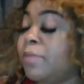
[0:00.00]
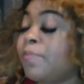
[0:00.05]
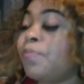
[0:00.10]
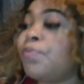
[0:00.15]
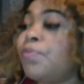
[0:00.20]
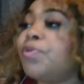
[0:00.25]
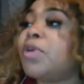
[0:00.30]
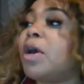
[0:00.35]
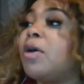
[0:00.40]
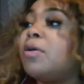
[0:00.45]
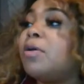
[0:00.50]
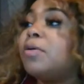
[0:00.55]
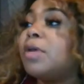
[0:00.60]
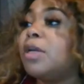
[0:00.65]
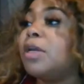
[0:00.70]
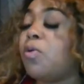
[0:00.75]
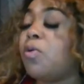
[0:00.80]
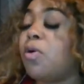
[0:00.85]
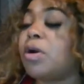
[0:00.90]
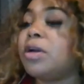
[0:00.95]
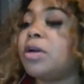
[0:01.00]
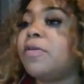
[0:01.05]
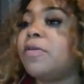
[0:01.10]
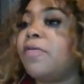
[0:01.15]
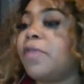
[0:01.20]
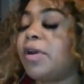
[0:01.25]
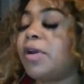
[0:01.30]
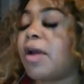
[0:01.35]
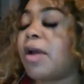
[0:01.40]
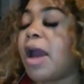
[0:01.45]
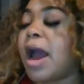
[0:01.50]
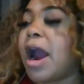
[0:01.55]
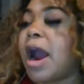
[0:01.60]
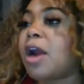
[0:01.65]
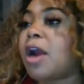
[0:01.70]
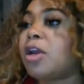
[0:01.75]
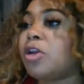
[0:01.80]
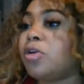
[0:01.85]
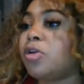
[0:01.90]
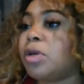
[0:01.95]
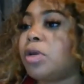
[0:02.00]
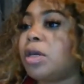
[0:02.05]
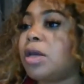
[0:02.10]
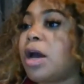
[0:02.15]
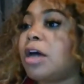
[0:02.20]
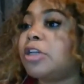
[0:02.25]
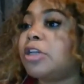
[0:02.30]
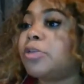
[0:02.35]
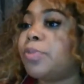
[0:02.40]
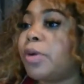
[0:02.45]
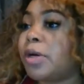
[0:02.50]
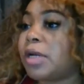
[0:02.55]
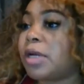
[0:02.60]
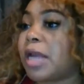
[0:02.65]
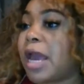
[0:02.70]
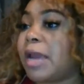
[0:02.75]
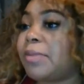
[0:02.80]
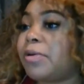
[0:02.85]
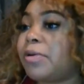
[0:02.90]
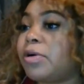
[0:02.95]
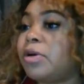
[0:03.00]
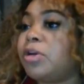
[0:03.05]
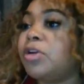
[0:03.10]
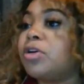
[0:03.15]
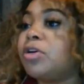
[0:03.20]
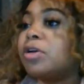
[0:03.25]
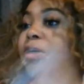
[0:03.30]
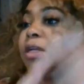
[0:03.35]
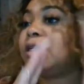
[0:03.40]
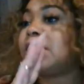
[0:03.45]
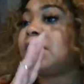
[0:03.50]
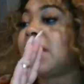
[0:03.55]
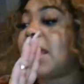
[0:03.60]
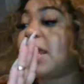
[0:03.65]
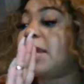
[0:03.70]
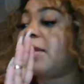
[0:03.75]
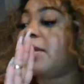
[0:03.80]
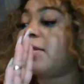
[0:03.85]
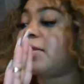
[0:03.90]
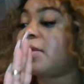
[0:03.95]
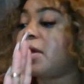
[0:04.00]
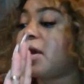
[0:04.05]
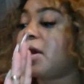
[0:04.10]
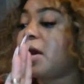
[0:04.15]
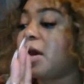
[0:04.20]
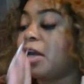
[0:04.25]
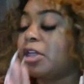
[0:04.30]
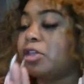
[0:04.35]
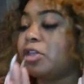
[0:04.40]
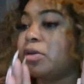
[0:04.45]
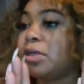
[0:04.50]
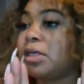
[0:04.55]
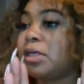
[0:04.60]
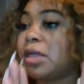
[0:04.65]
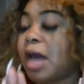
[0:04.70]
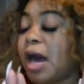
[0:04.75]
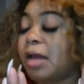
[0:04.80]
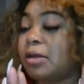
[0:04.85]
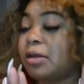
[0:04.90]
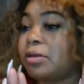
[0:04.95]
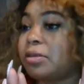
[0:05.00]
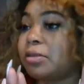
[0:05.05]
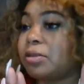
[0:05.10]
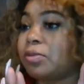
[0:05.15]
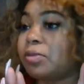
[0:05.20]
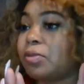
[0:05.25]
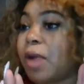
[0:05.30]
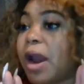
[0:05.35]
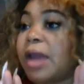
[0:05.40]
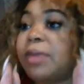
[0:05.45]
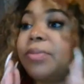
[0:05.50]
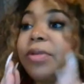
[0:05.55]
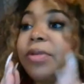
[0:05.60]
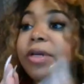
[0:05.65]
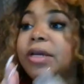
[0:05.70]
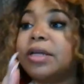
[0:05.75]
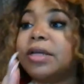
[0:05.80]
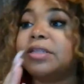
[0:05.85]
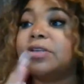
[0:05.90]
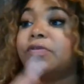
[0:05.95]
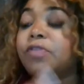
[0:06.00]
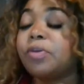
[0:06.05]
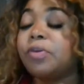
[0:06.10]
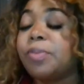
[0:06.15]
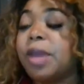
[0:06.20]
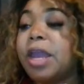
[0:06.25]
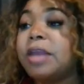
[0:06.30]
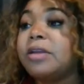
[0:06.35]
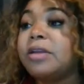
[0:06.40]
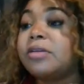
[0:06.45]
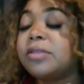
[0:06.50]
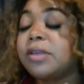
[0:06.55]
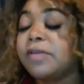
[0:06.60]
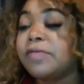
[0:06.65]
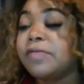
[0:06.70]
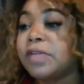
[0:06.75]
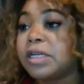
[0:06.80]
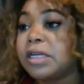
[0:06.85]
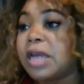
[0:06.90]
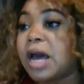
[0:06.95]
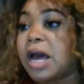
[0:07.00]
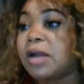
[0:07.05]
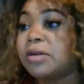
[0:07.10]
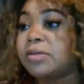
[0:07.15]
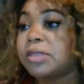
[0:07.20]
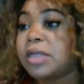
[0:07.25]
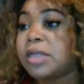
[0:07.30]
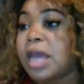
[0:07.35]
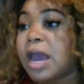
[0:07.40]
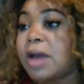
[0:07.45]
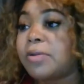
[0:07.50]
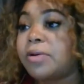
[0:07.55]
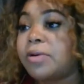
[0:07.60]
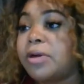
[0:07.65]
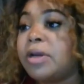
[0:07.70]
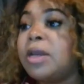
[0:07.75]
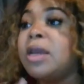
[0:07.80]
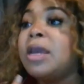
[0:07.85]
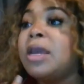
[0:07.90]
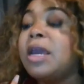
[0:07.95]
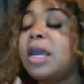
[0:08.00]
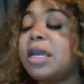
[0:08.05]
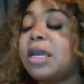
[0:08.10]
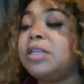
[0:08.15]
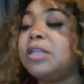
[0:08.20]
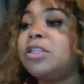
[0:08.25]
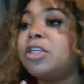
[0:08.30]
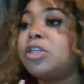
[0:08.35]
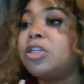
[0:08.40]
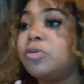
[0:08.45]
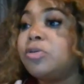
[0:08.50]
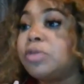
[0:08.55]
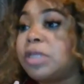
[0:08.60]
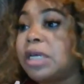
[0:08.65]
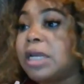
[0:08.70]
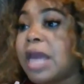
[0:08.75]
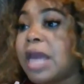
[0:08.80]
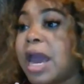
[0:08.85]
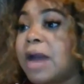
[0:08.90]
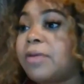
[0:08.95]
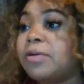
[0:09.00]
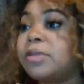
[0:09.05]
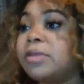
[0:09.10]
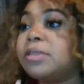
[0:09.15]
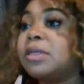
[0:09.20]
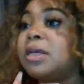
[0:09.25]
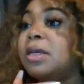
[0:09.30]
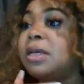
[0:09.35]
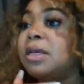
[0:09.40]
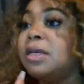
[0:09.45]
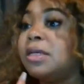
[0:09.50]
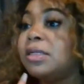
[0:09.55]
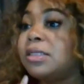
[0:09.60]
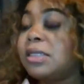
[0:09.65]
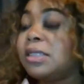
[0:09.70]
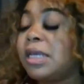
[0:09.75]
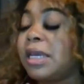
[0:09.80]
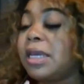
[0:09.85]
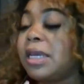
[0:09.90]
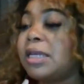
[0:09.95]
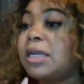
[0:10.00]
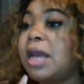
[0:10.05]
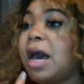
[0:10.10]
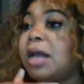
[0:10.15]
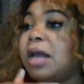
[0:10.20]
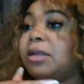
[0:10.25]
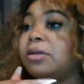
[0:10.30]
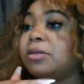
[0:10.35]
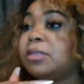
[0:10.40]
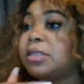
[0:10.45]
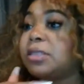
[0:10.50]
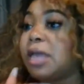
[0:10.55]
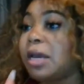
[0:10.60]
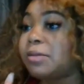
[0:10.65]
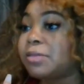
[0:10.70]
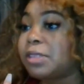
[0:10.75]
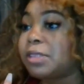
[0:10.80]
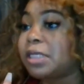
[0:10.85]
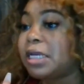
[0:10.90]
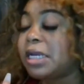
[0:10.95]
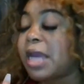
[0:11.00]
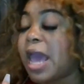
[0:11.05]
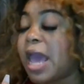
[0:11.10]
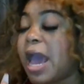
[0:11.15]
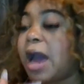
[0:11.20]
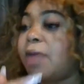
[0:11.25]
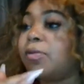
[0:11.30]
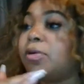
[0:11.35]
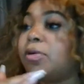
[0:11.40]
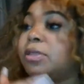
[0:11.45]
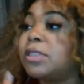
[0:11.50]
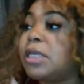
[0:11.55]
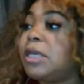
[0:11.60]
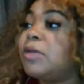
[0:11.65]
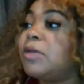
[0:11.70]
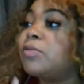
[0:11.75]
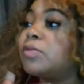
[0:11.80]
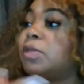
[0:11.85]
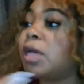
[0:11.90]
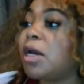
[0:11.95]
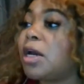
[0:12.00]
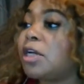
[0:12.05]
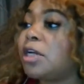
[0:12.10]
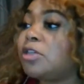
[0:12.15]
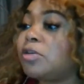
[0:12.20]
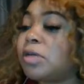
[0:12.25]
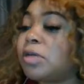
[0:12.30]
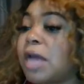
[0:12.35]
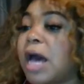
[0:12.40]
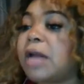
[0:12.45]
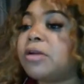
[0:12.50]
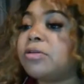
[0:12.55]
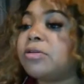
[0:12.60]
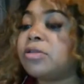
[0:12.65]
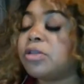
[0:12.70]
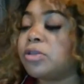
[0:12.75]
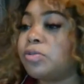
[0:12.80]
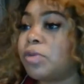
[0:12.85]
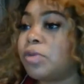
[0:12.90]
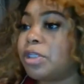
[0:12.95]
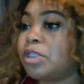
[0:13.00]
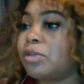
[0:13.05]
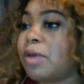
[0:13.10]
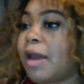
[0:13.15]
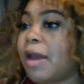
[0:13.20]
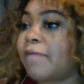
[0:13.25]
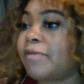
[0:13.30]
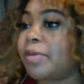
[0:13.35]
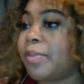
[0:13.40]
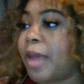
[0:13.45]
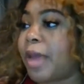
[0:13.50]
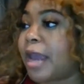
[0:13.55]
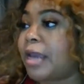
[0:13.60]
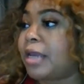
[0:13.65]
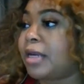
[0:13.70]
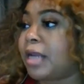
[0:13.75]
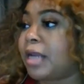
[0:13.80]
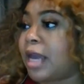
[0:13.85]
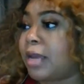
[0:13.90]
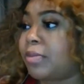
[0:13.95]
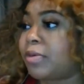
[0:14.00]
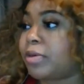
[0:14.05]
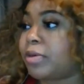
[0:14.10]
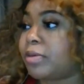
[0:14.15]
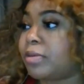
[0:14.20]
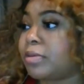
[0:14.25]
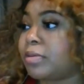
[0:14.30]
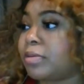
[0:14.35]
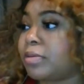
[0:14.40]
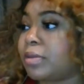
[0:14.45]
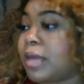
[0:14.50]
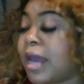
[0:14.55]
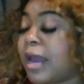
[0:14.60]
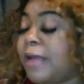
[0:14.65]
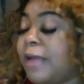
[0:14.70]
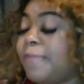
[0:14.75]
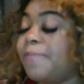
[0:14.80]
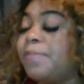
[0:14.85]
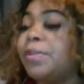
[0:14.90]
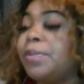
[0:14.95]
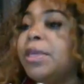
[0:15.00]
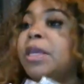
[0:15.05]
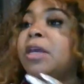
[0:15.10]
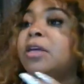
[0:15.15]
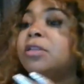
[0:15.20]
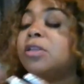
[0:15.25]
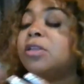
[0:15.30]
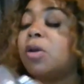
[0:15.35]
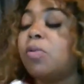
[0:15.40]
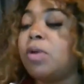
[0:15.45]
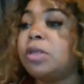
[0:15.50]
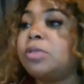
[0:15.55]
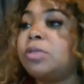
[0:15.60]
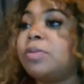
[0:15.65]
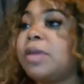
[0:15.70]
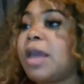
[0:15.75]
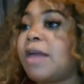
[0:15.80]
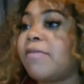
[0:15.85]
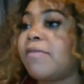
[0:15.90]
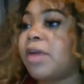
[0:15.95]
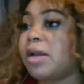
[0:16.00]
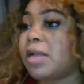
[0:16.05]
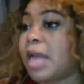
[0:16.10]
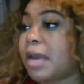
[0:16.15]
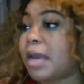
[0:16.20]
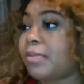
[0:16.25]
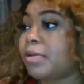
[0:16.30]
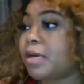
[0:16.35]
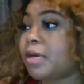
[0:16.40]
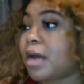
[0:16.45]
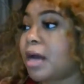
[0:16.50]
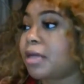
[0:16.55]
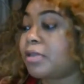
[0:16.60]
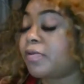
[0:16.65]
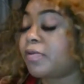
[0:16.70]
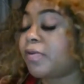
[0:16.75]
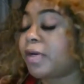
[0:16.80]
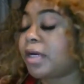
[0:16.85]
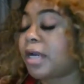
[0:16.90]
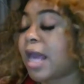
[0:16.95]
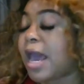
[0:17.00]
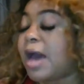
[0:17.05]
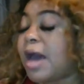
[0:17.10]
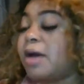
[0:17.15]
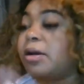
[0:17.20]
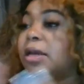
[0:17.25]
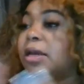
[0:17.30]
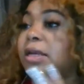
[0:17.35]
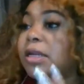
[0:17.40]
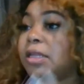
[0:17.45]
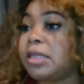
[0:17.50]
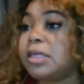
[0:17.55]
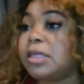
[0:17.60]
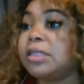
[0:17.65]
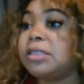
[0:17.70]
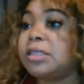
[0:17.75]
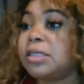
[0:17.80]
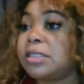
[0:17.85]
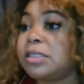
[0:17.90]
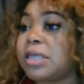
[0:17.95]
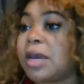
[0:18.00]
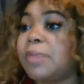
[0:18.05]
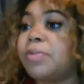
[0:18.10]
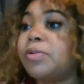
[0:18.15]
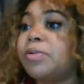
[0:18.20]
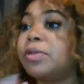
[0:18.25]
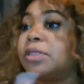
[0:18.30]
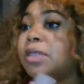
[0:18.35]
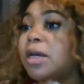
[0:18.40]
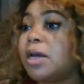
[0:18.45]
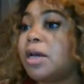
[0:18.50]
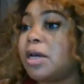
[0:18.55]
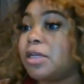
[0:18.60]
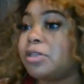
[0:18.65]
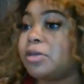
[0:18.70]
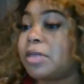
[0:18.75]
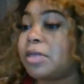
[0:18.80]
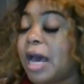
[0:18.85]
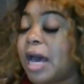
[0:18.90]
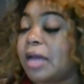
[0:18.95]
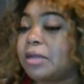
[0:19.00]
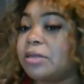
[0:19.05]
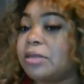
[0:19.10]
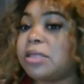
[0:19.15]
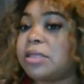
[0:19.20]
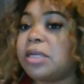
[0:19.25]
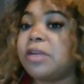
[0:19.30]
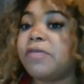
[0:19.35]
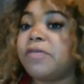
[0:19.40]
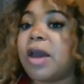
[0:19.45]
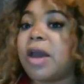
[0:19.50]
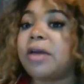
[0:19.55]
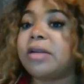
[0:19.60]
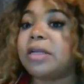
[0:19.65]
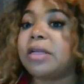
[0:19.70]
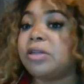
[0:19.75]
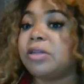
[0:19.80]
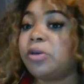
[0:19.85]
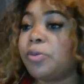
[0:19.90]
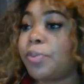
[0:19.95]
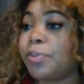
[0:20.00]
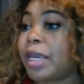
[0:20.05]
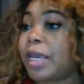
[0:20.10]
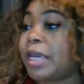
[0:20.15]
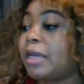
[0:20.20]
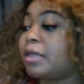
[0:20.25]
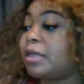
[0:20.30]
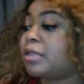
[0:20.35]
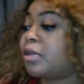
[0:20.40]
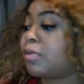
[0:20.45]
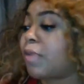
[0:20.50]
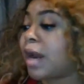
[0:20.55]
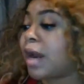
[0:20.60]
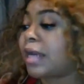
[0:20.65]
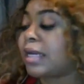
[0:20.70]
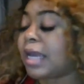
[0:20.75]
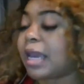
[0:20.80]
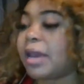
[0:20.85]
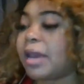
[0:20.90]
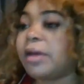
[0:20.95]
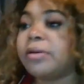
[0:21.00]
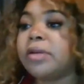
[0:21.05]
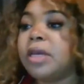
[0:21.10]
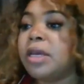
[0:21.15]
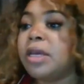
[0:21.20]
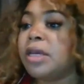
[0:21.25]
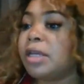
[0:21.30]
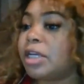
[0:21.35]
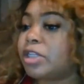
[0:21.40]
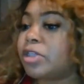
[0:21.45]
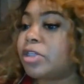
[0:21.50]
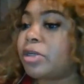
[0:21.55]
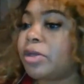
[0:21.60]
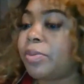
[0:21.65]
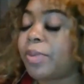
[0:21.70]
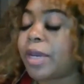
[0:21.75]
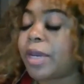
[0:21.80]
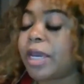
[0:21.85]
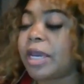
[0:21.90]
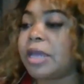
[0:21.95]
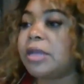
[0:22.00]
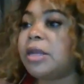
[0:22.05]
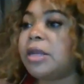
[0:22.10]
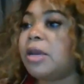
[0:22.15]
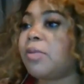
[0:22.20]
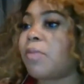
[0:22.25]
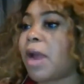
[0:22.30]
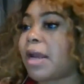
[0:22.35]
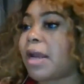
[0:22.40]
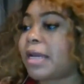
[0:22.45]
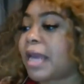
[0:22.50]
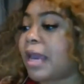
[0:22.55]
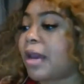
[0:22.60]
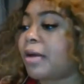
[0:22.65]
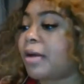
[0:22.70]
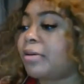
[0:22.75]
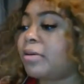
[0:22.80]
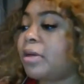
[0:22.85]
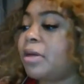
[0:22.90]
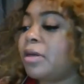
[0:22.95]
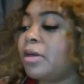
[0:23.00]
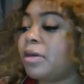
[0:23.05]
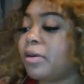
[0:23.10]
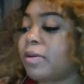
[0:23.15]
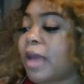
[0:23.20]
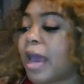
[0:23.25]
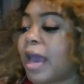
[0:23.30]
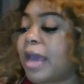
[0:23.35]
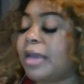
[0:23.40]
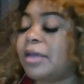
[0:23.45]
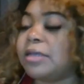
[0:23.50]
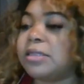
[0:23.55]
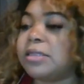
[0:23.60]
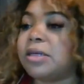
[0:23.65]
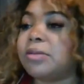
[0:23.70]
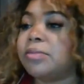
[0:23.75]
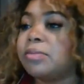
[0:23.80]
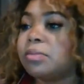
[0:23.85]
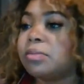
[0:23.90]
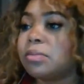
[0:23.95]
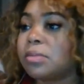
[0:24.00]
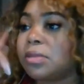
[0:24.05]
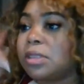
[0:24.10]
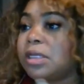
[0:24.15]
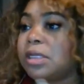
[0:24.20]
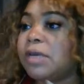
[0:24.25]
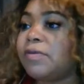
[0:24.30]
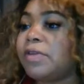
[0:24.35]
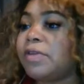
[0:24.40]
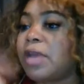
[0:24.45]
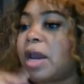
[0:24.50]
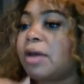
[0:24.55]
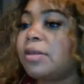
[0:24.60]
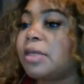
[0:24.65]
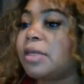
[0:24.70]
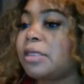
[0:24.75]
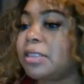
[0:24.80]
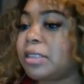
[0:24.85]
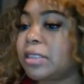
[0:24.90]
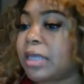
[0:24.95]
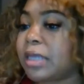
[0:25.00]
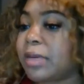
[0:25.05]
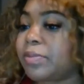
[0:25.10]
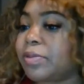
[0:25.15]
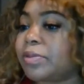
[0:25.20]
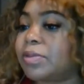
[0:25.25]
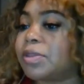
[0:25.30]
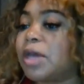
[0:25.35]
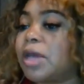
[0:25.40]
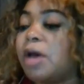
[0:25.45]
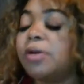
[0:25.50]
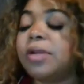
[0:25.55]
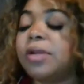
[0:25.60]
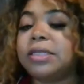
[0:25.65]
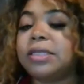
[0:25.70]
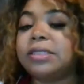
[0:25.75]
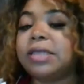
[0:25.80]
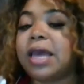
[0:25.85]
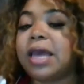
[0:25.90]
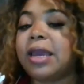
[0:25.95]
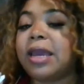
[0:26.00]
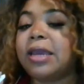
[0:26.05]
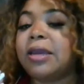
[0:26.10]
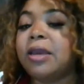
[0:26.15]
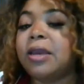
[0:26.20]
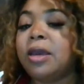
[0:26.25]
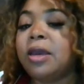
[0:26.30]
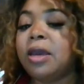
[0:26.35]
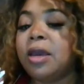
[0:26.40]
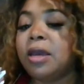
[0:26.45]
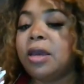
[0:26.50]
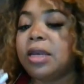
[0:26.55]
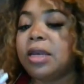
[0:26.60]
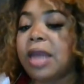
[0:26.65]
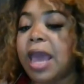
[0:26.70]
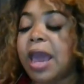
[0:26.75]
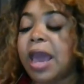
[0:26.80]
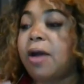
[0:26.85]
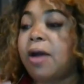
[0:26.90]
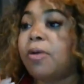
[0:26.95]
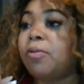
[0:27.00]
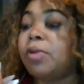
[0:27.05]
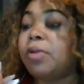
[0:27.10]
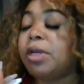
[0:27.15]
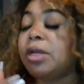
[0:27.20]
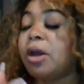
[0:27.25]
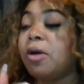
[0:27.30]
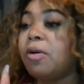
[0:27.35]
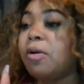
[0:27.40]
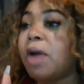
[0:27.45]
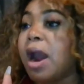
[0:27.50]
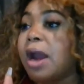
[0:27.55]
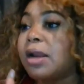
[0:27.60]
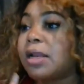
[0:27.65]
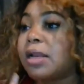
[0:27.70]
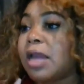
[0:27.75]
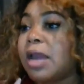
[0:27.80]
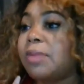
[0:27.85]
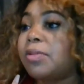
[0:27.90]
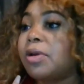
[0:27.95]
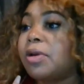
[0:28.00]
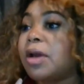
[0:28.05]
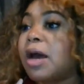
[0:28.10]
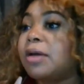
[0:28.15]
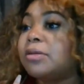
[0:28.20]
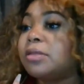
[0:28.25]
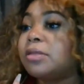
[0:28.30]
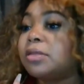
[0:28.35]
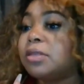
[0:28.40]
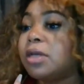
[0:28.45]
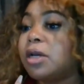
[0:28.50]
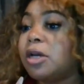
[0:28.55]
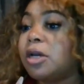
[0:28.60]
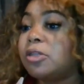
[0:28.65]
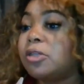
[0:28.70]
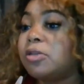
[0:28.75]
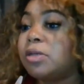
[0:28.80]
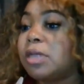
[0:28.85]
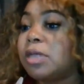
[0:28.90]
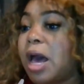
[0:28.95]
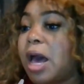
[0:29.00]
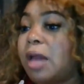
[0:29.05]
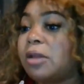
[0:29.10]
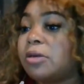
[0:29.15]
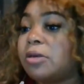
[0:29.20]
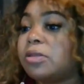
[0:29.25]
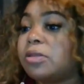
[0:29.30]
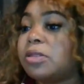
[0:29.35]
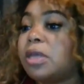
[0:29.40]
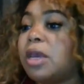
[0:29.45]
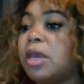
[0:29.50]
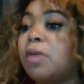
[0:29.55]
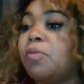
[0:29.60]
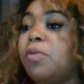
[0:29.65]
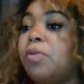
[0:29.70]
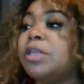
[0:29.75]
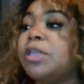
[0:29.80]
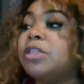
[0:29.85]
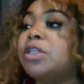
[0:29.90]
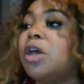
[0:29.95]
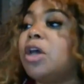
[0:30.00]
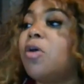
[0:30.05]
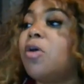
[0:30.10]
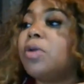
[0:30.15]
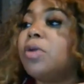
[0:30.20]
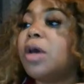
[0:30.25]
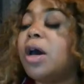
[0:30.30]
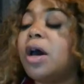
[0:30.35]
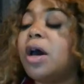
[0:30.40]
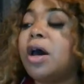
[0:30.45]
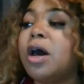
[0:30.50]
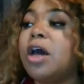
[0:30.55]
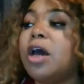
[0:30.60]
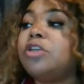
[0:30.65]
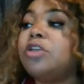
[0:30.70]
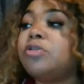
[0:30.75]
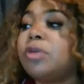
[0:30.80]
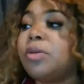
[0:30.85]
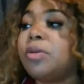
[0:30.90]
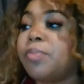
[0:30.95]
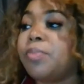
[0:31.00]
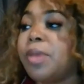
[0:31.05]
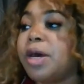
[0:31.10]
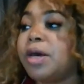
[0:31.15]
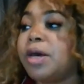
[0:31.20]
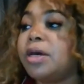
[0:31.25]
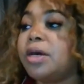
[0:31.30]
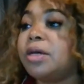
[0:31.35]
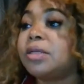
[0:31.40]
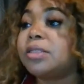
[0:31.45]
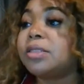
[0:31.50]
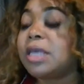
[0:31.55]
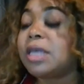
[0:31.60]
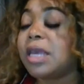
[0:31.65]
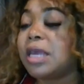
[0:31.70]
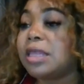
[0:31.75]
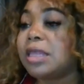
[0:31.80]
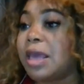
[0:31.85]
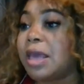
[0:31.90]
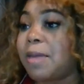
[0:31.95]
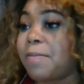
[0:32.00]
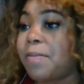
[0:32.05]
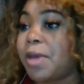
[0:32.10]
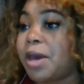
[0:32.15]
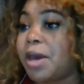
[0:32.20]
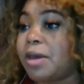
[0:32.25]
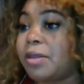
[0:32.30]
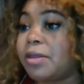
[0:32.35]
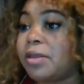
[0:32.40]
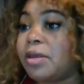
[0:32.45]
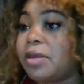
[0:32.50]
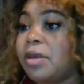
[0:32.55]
So in order to figure out our unit cost per labor, you're going to take the $100, right? Because if you're paying yourself $10 an hour and it took you 10 hours, $10 times 10 hours equals $100 is what you have to pay in labor. Okay. So once we have our labor costs figured out, and in this example, it's $100. And if y'all need a little pen to write down, get your little pen and write down. Okay. Because I'm giving y'all these examples. So let's say now we know our labor cost is $100 and we sold 100 mugs in that month.